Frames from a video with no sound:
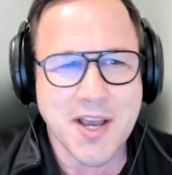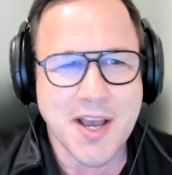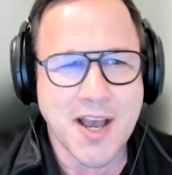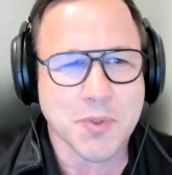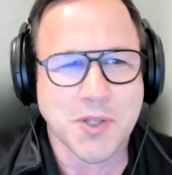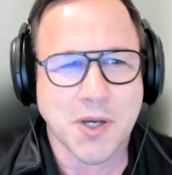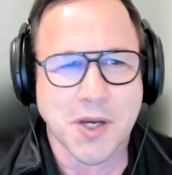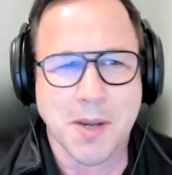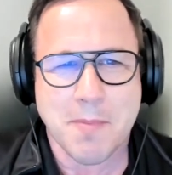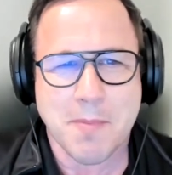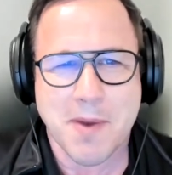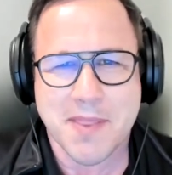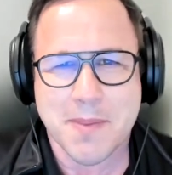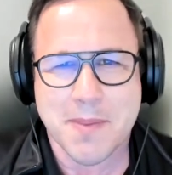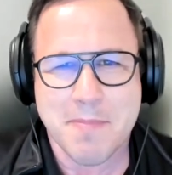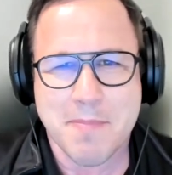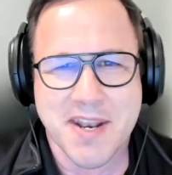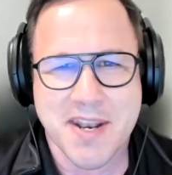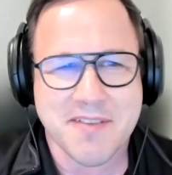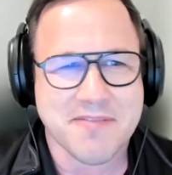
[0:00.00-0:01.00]
We'll talk about the
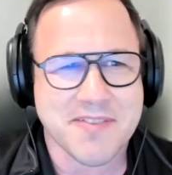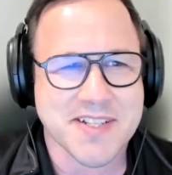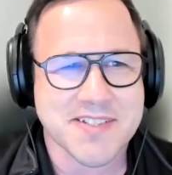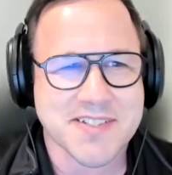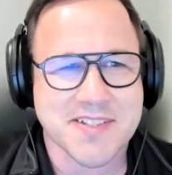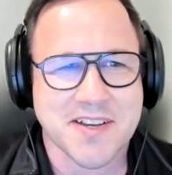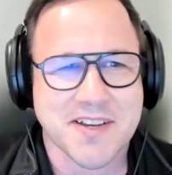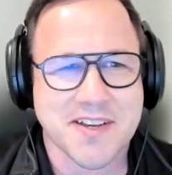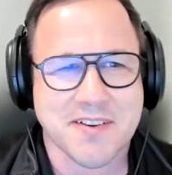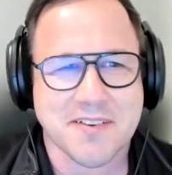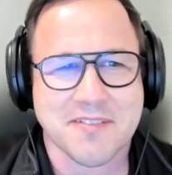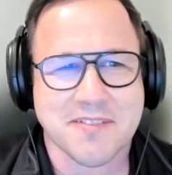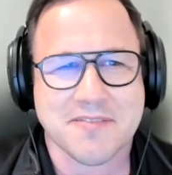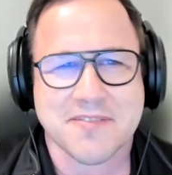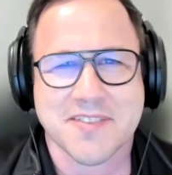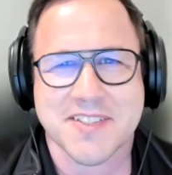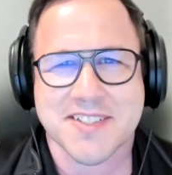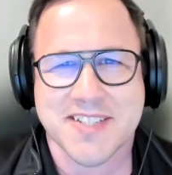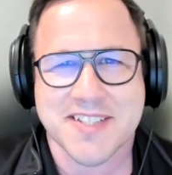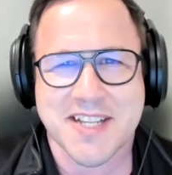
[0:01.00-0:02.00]
benefits of
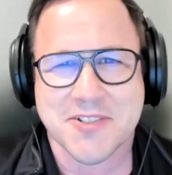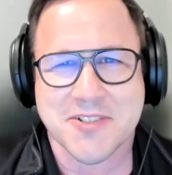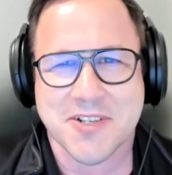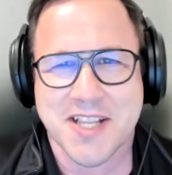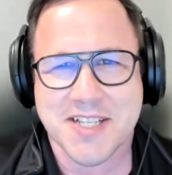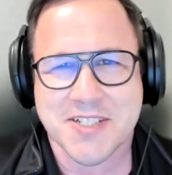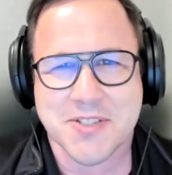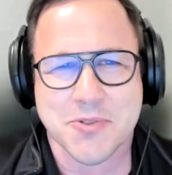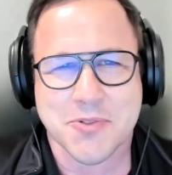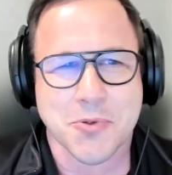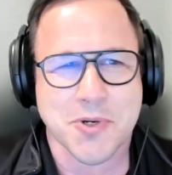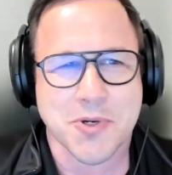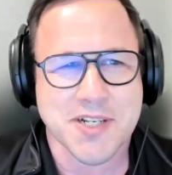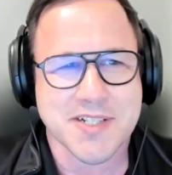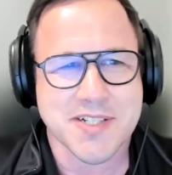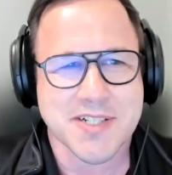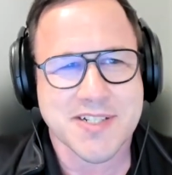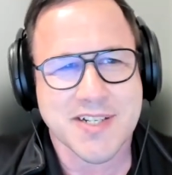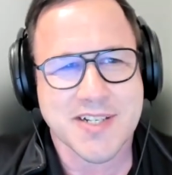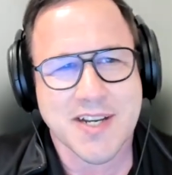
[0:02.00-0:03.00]
decentralized
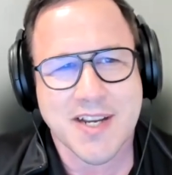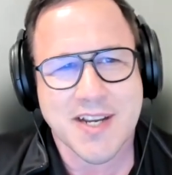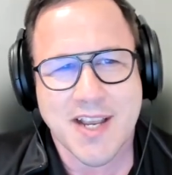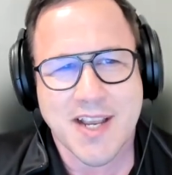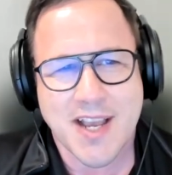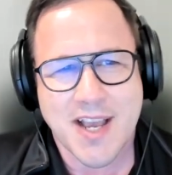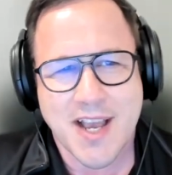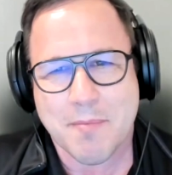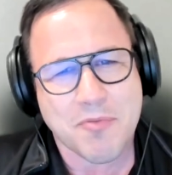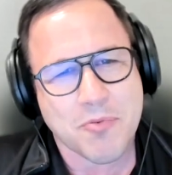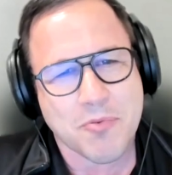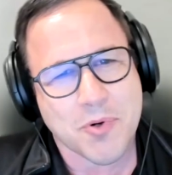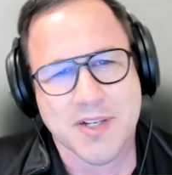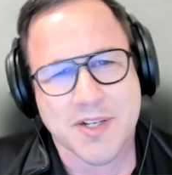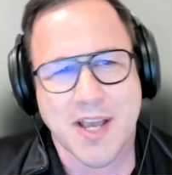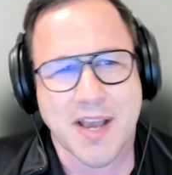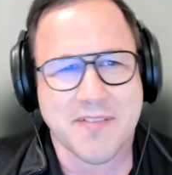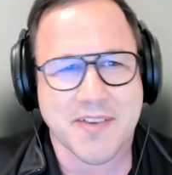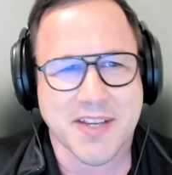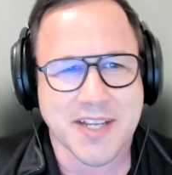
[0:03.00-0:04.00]
storage before
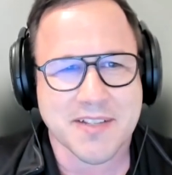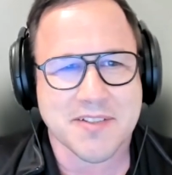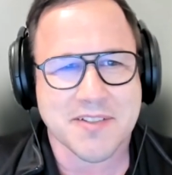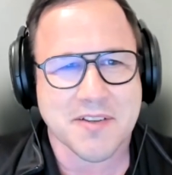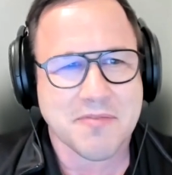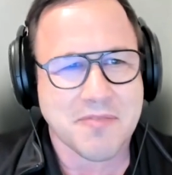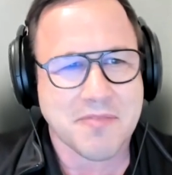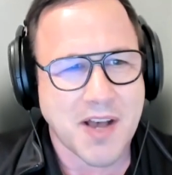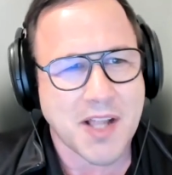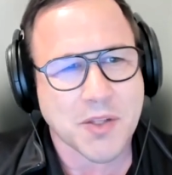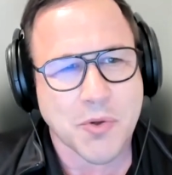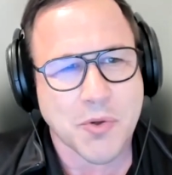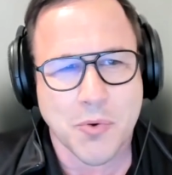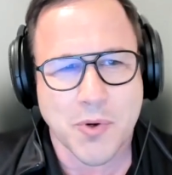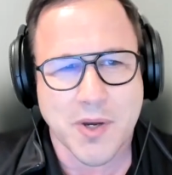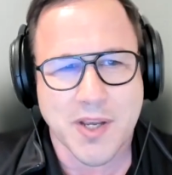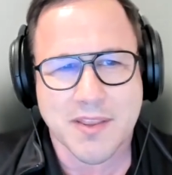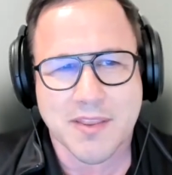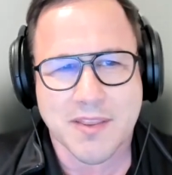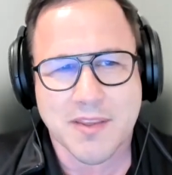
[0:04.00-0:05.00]
diving into
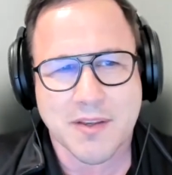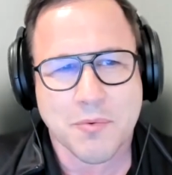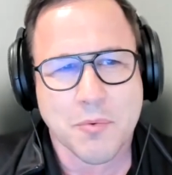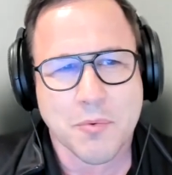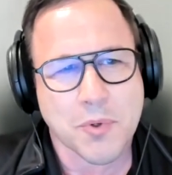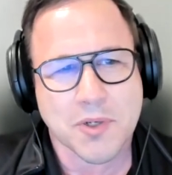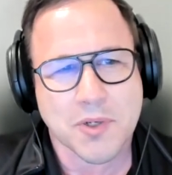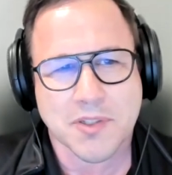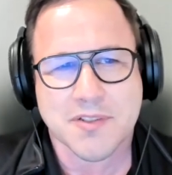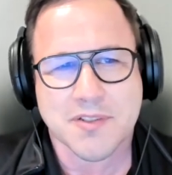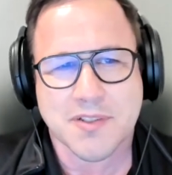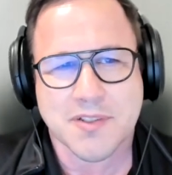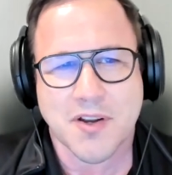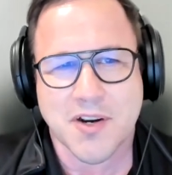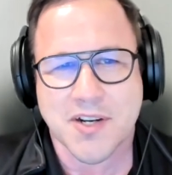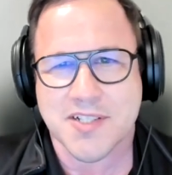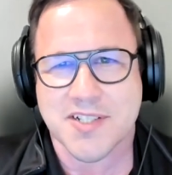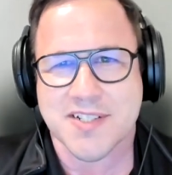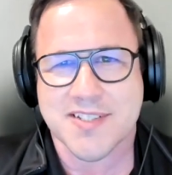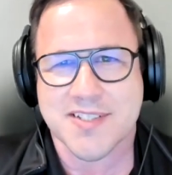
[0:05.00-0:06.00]
Filecoin, the world's
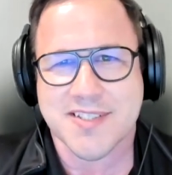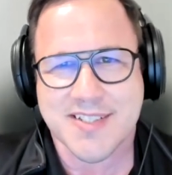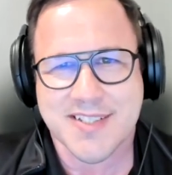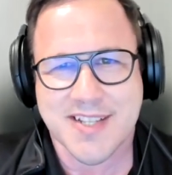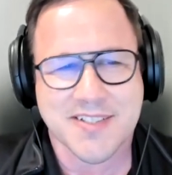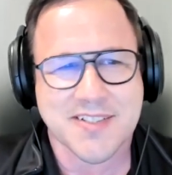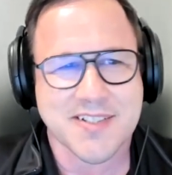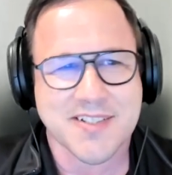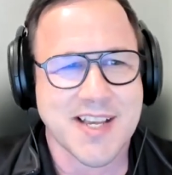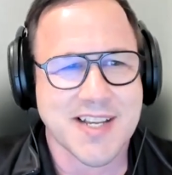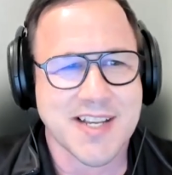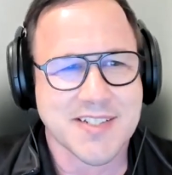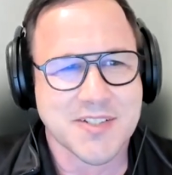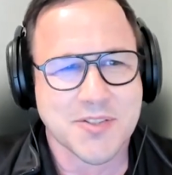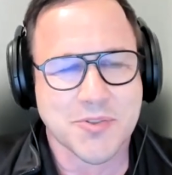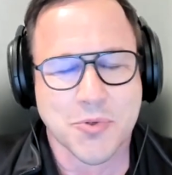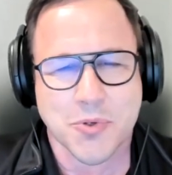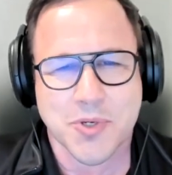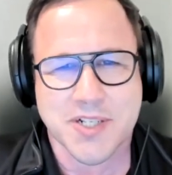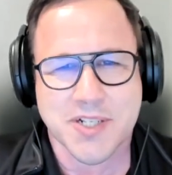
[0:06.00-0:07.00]
largest decentralized
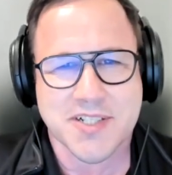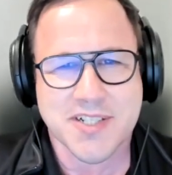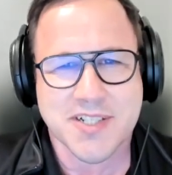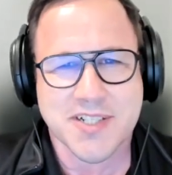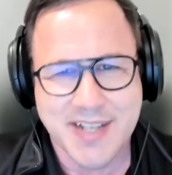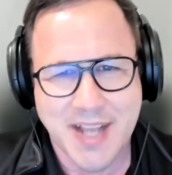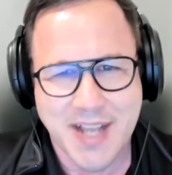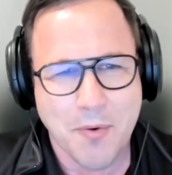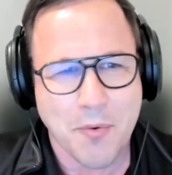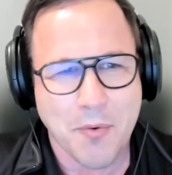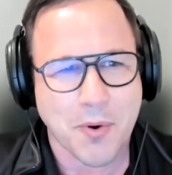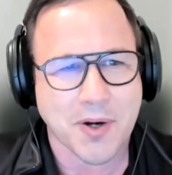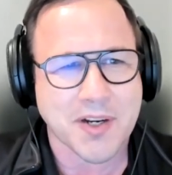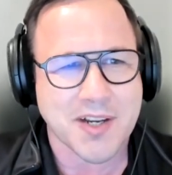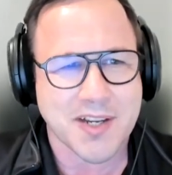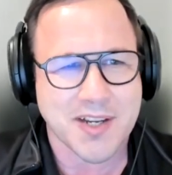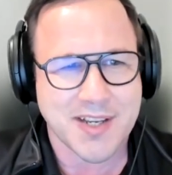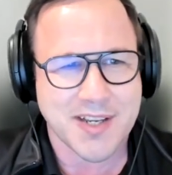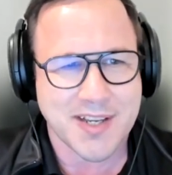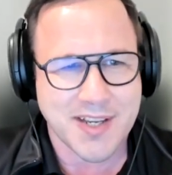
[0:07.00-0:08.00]
storage network.